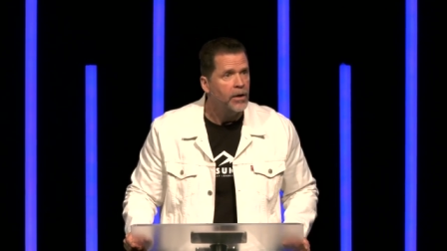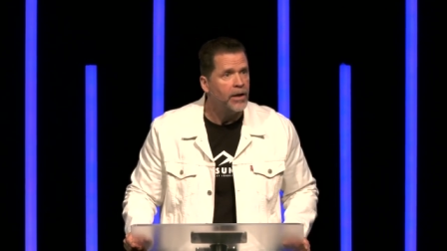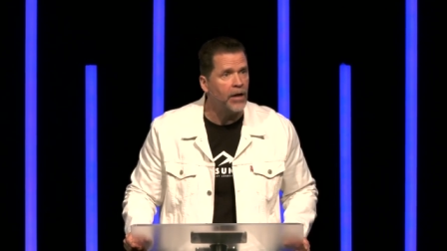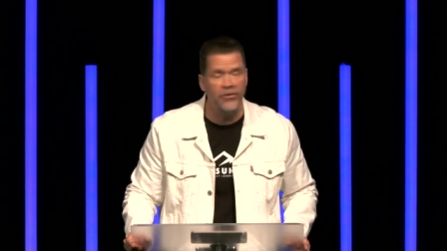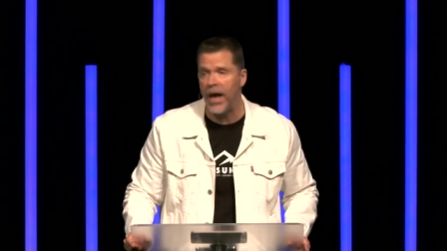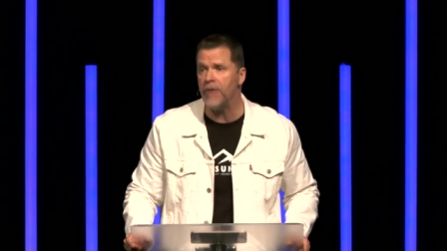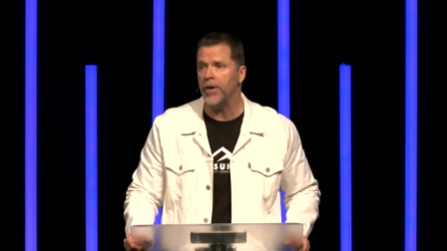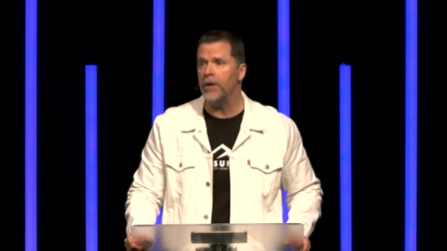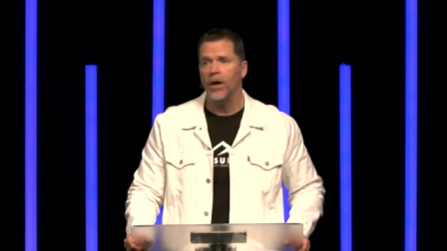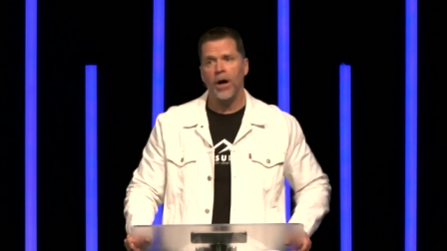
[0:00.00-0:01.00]
Now,
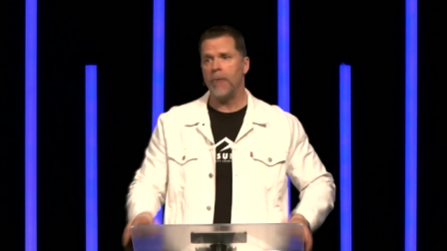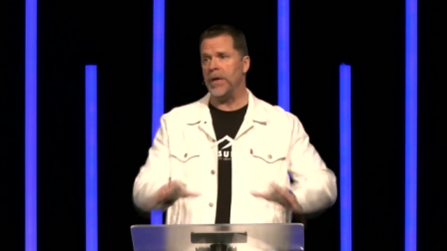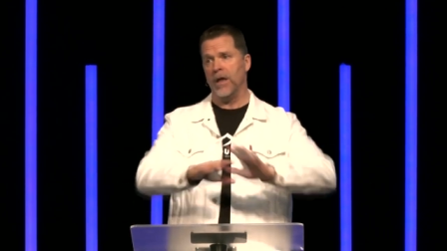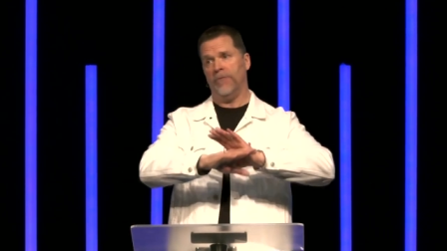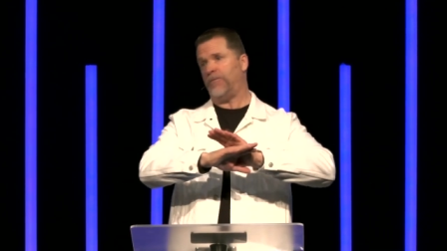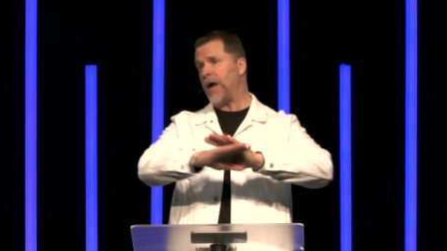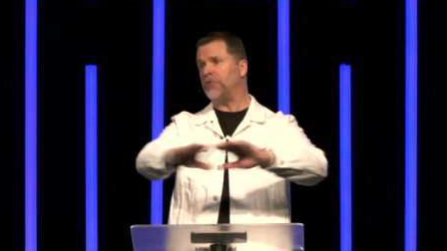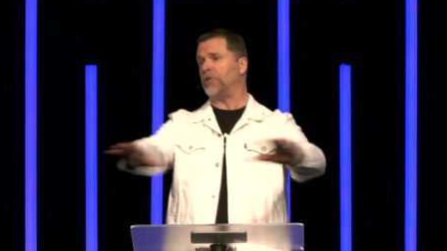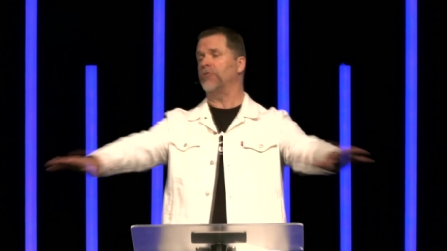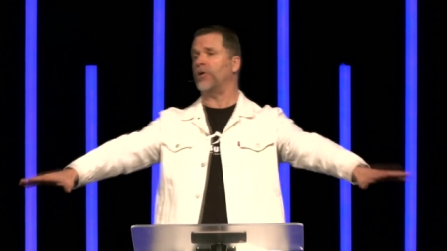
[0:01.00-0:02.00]
David, I mean, in
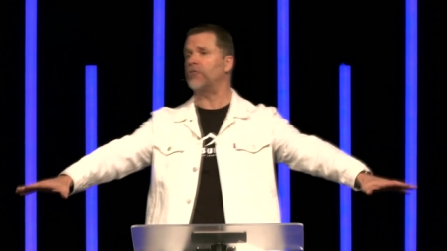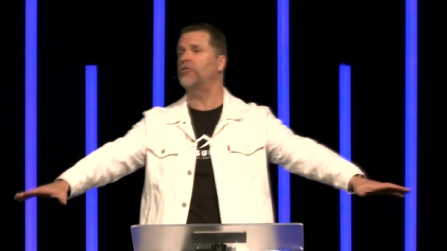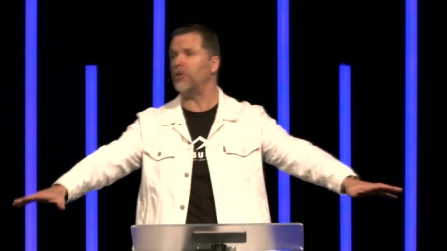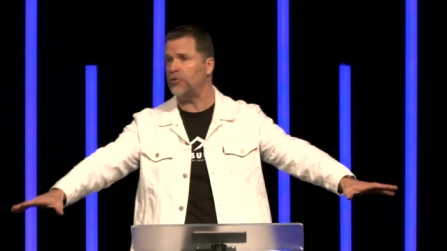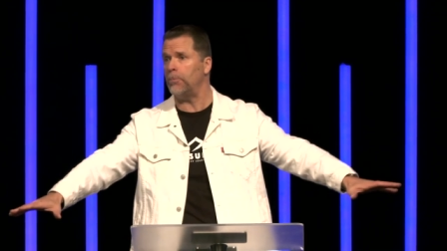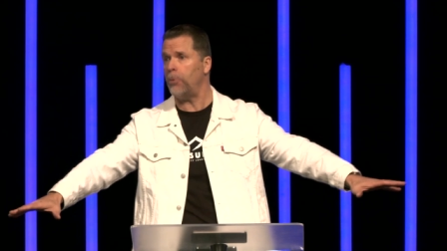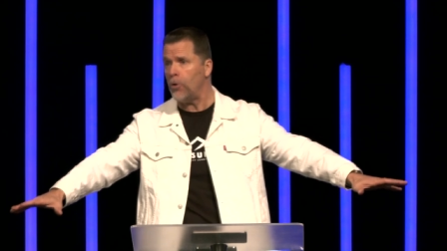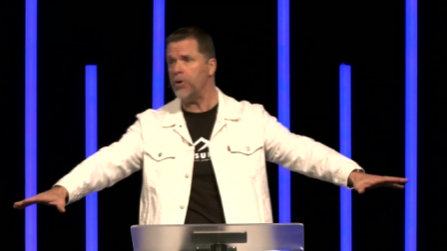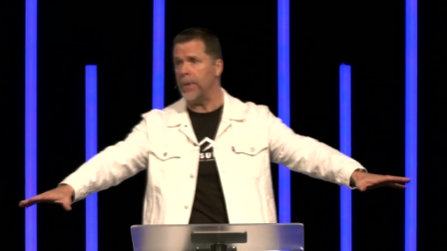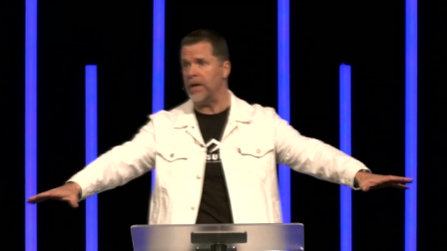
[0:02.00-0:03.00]
facing such
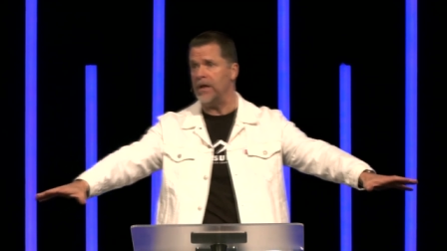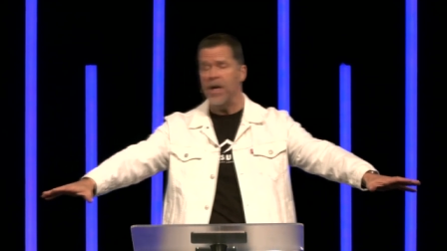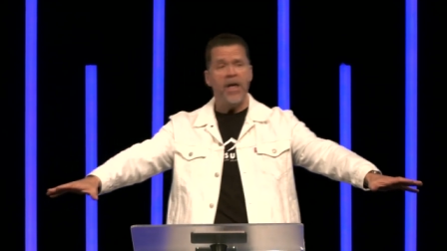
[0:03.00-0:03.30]
disappointment, and